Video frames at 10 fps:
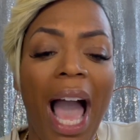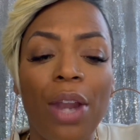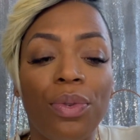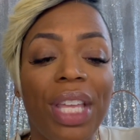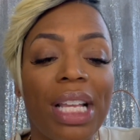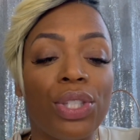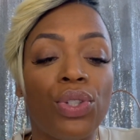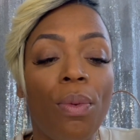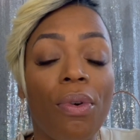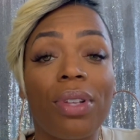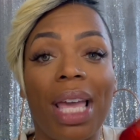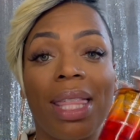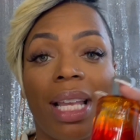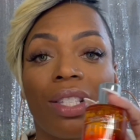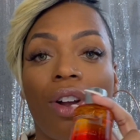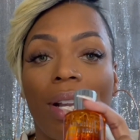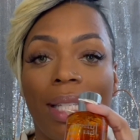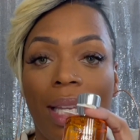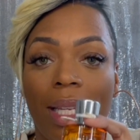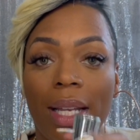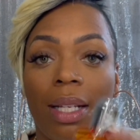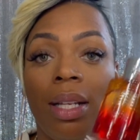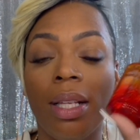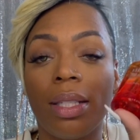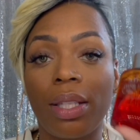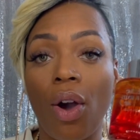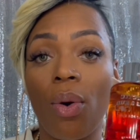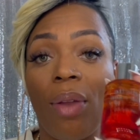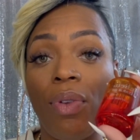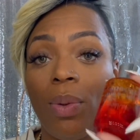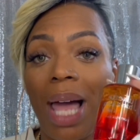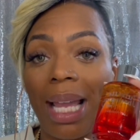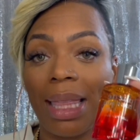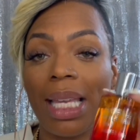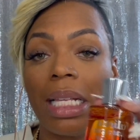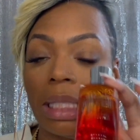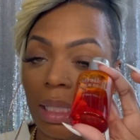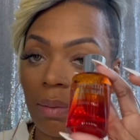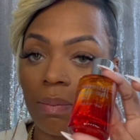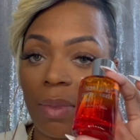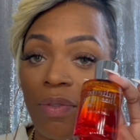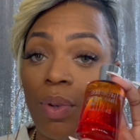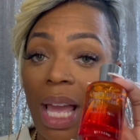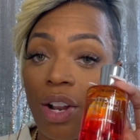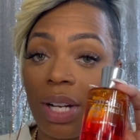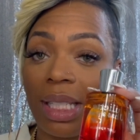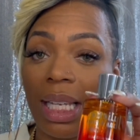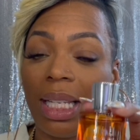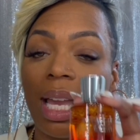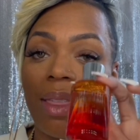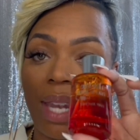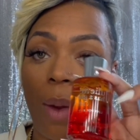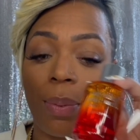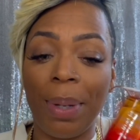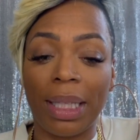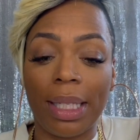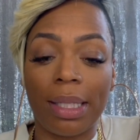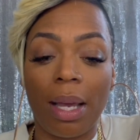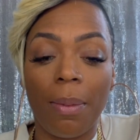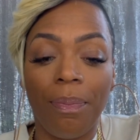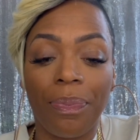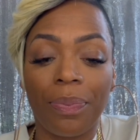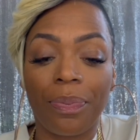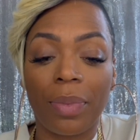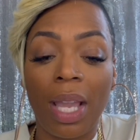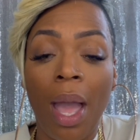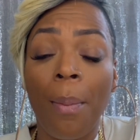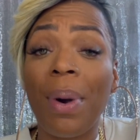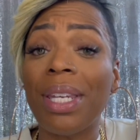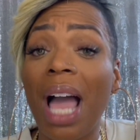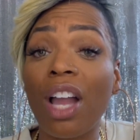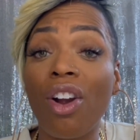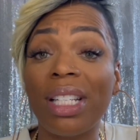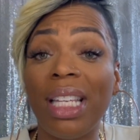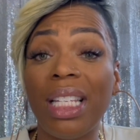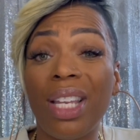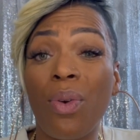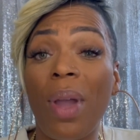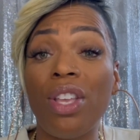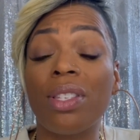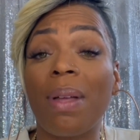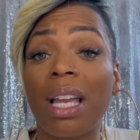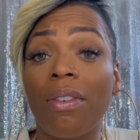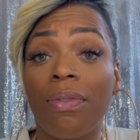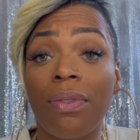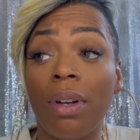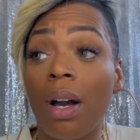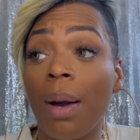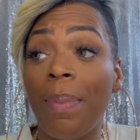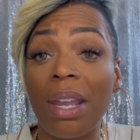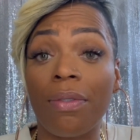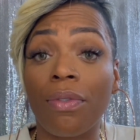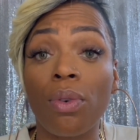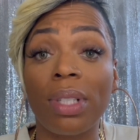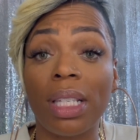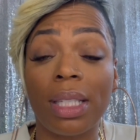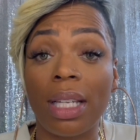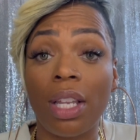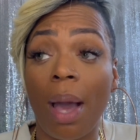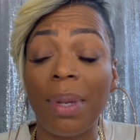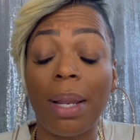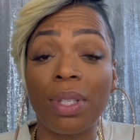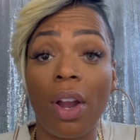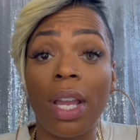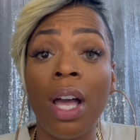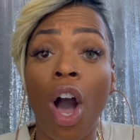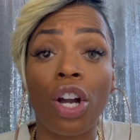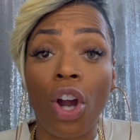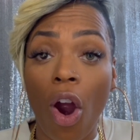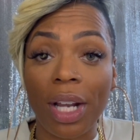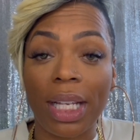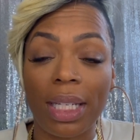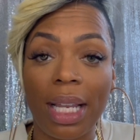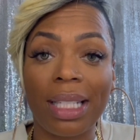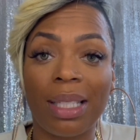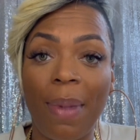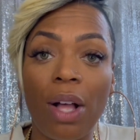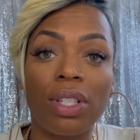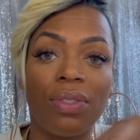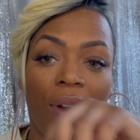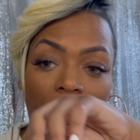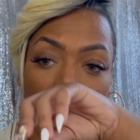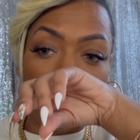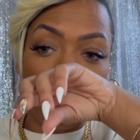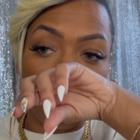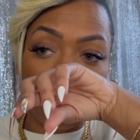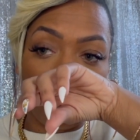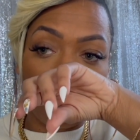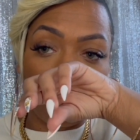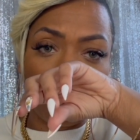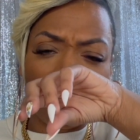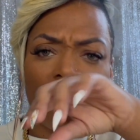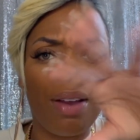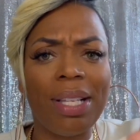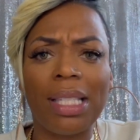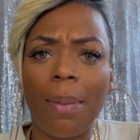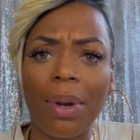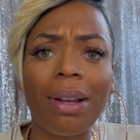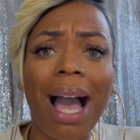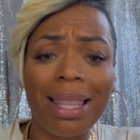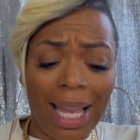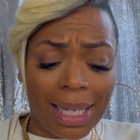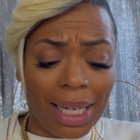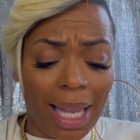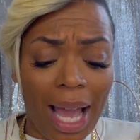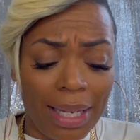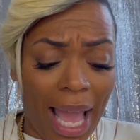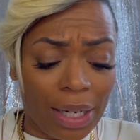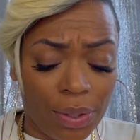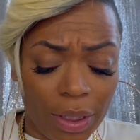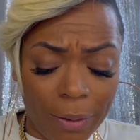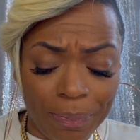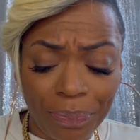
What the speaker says: I don't think it's tuberose. I think it's gardenia. So if you like this, if you like gardenia, then I would pick this up. But not gardenia in a way you smell like a bed of roses. And I mean, I'm sorry, a garden. It smells very, very summer. I like it a lot, actually.